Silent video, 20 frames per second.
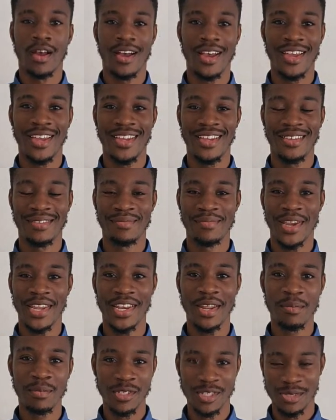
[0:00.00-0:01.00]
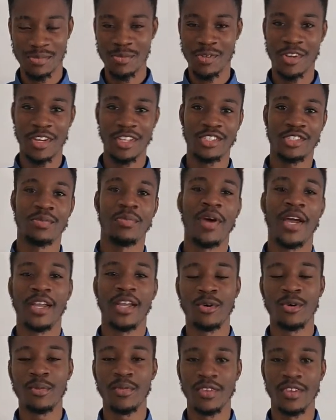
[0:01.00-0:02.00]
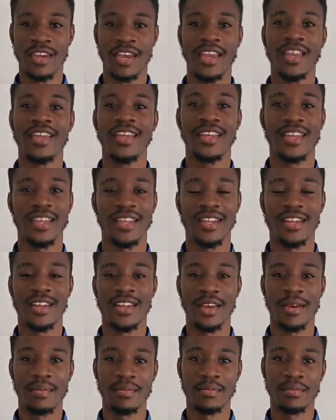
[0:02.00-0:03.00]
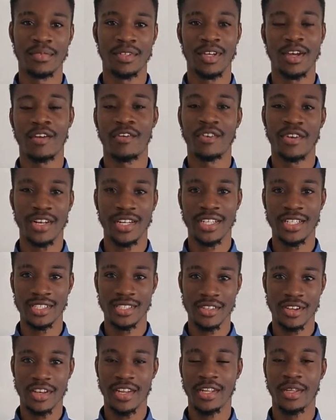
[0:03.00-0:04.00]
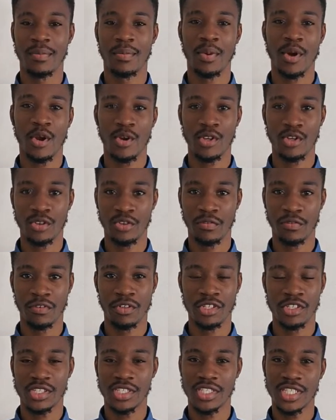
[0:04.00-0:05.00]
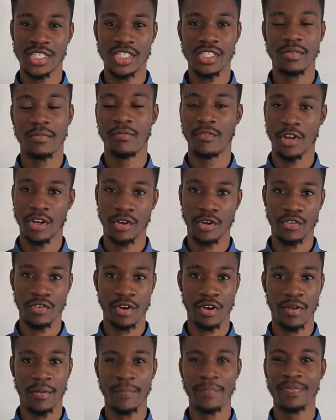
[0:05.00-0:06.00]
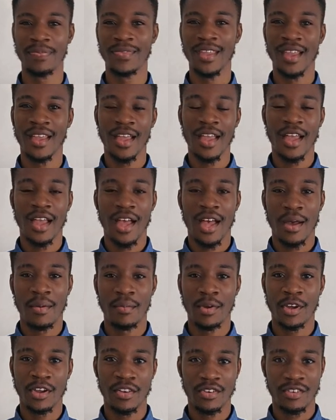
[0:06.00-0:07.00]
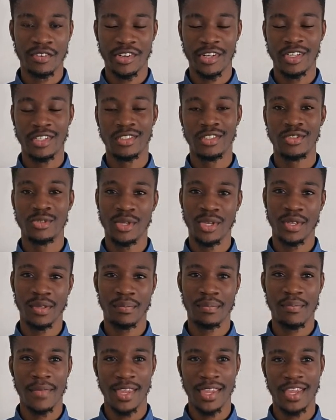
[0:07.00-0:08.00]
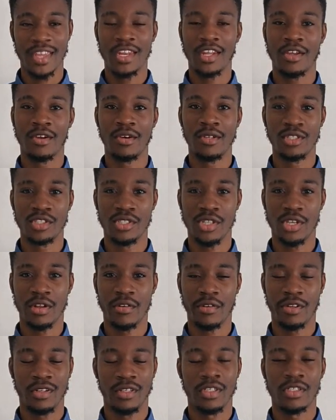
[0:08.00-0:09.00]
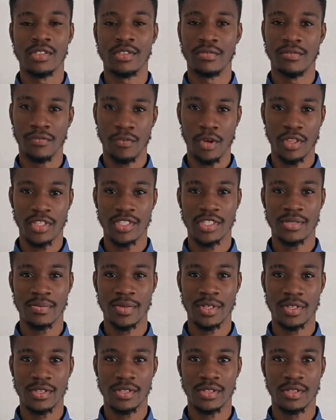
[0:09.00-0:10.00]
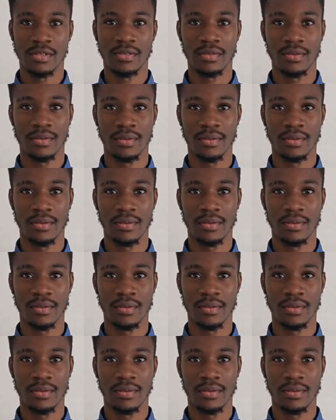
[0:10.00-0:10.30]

Hi, my name is Munash Maikom Nyai, and I'm currently studying Paris University in Padadra. I'm currently doing mechanical engineering in fourth semester.